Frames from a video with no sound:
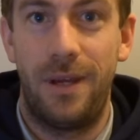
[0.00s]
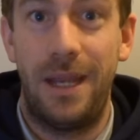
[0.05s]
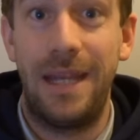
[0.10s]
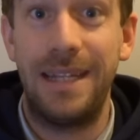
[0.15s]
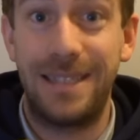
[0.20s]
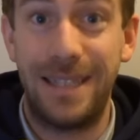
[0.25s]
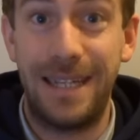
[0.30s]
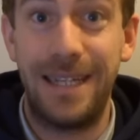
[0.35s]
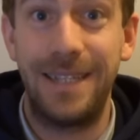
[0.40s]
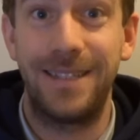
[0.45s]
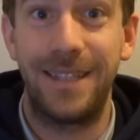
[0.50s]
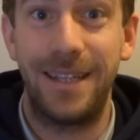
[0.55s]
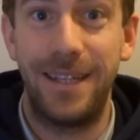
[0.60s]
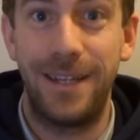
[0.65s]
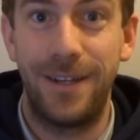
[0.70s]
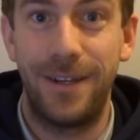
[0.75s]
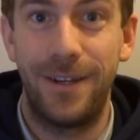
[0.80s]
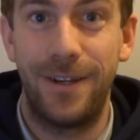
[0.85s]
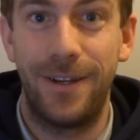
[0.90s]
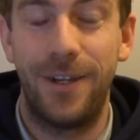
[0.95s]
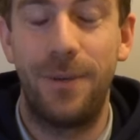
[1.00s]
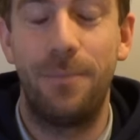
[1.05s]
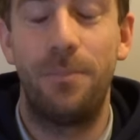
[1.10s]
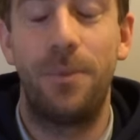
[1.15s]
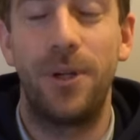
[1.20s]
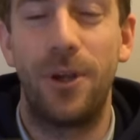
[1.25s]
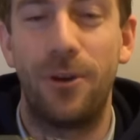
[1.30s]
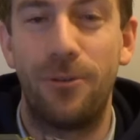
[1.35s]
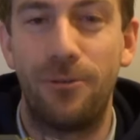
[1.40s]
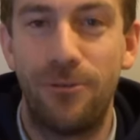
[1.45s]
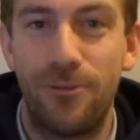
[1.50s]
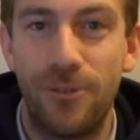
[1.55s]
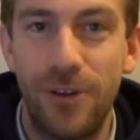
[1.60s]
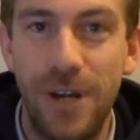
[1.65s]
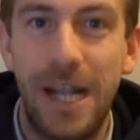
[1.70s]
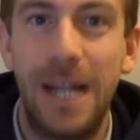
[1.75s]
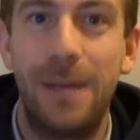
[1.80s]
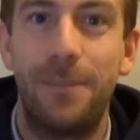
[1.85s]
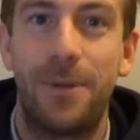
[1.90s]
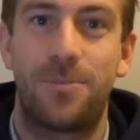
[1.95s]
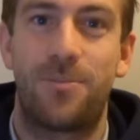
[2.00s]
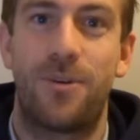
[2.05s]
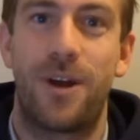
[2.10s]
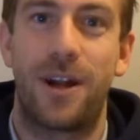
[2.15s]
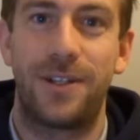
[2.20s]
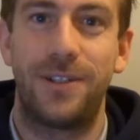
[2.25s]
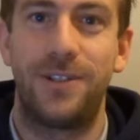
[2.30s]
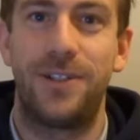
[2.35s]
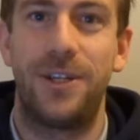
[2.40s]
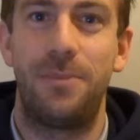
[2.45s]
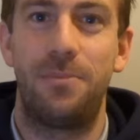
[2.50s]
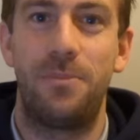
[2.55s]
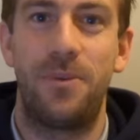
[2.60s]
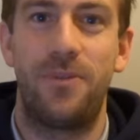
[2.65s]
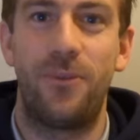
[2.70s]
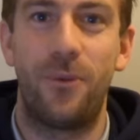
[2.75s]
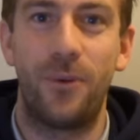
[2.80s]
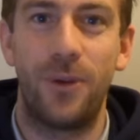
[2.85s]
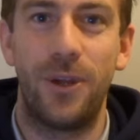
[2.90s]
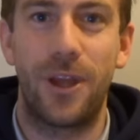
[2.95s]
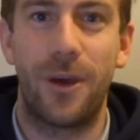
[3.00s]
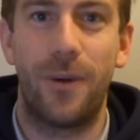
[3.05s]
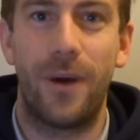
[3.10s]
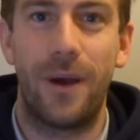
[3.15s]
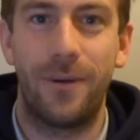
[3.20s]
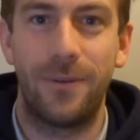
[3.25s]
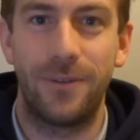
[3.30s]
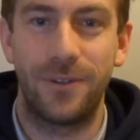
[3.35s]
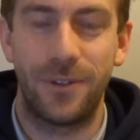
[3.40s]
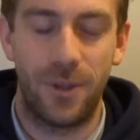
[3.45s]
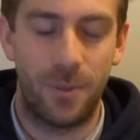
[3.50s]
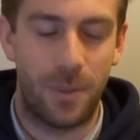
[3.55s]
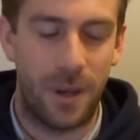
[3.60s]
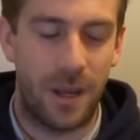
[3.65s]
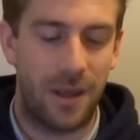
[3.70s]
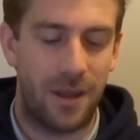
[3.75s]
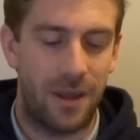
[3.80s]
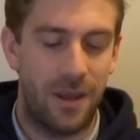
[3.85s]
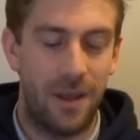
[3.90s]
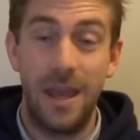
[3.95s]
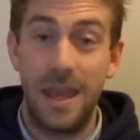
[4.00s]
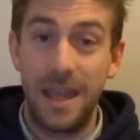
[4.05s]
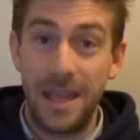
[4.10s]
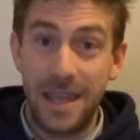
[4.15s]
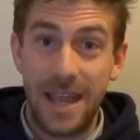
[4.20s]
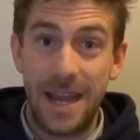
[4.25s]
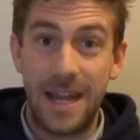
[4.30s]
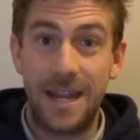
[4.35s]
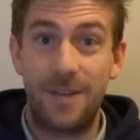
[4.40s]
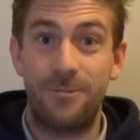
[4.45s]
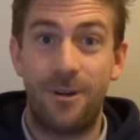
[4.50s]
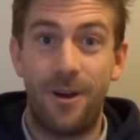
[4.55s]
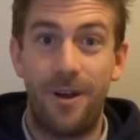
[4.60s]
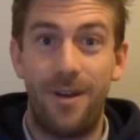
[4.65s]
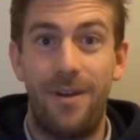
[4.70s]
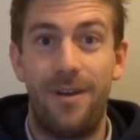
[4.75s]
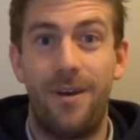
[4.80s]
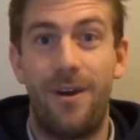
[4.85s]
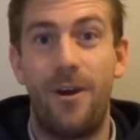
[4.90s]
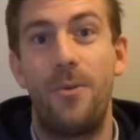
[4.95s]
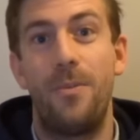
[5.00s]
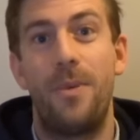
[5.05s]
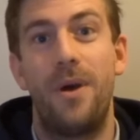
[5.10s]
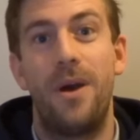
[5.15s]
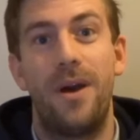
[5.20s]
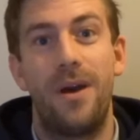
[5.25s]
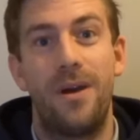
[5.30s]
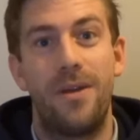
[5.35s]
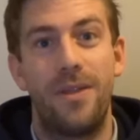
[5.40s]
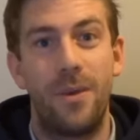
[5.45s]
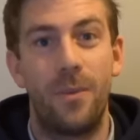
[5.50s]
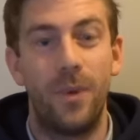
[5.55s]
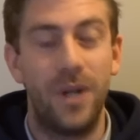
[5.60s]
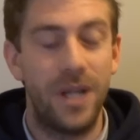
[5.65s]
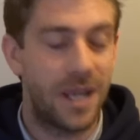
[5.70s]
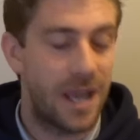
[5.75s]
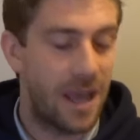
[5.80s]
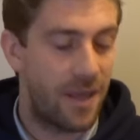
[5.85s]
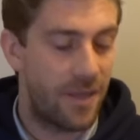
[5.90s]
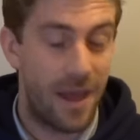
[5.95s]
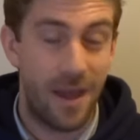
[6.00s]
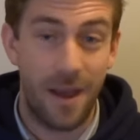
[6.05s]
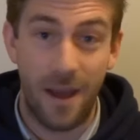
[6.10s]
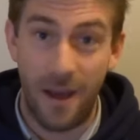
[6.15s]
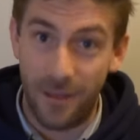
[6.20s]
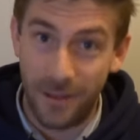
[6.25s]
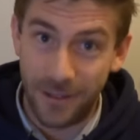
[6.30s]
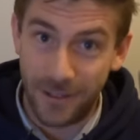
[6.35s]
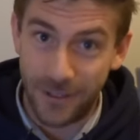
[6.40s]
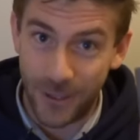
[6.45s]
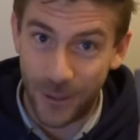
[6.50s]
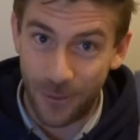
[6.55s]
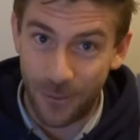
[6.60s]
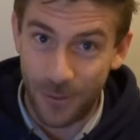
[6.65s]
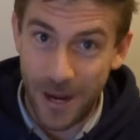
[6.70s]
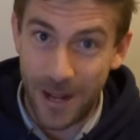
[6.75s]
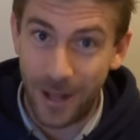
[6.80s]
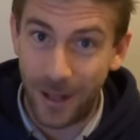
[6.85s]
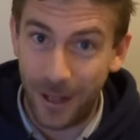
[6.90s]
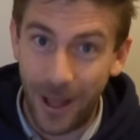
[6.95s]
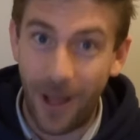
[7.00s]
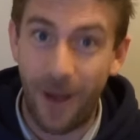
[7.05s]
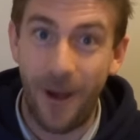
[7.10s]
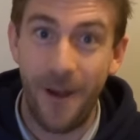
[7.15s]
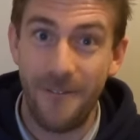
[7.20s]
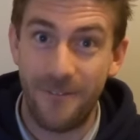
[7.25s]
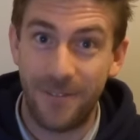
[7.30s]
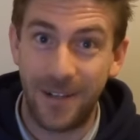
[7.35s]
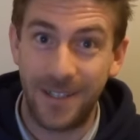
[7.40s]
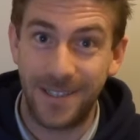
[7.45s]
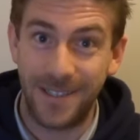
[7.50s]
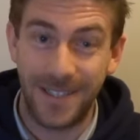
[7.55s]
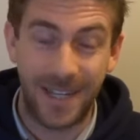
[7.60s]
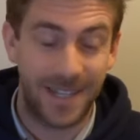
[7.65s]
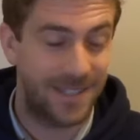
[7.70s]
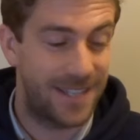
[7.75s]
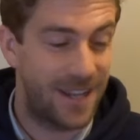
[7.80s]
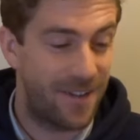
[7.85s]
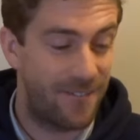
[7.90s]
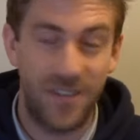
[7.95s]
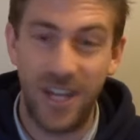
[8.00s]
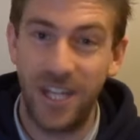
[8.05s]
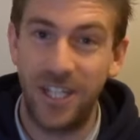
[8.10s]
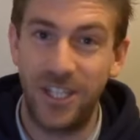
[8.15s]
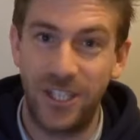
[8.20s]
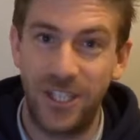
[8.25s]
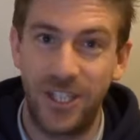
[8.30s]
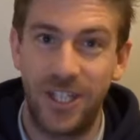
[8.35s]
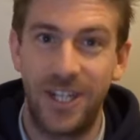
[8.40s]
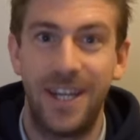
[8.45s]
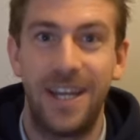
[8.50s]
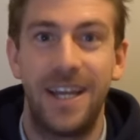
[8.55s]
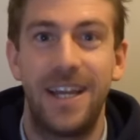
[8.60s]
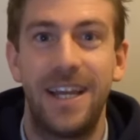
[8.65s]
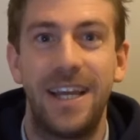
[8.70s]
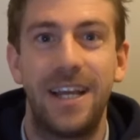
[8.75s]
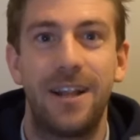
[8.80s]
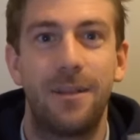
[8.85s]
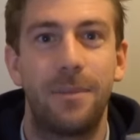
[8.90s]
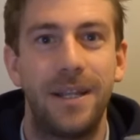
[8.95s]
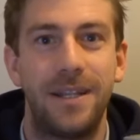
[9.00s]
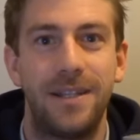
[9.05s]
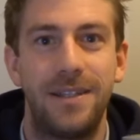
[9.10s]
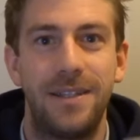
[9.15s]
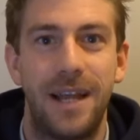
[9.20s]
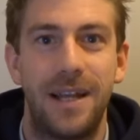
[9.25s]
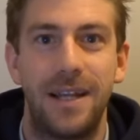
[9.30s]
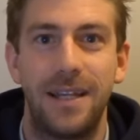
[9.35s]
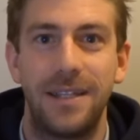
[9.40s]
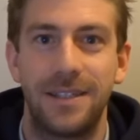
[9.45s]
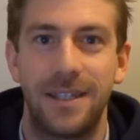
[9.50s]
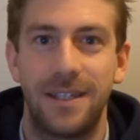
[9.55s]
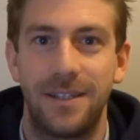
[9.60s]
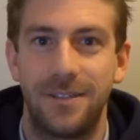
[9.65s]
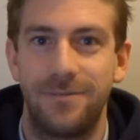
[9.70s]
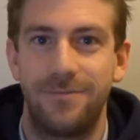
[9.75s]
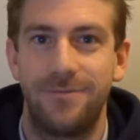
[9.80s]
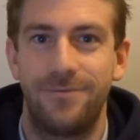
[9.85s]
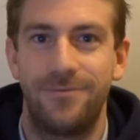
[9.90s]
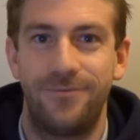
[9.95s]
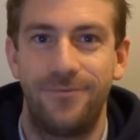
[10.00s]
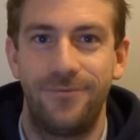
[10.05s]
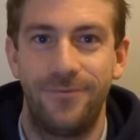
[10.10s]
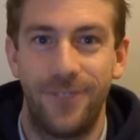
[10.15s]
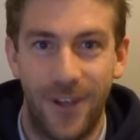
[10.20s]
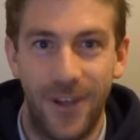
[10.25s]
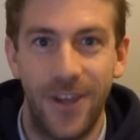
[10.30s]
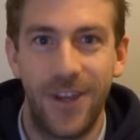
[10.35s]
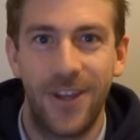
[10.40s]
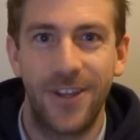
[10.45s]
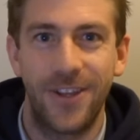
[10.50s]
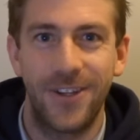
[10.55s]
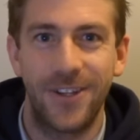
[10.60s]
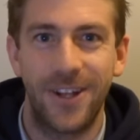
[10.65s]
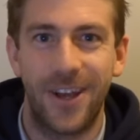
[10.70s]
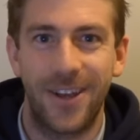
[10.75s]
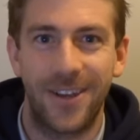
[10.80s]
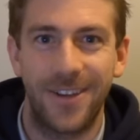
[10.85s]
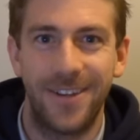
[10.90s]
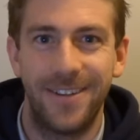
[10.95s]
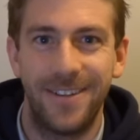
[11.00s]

It's easy, but you really must practice it before you go out onto the bank. Get it right at home, then when you get there, and this is a real live fantastic fish, it'll be dead easy. Good luck.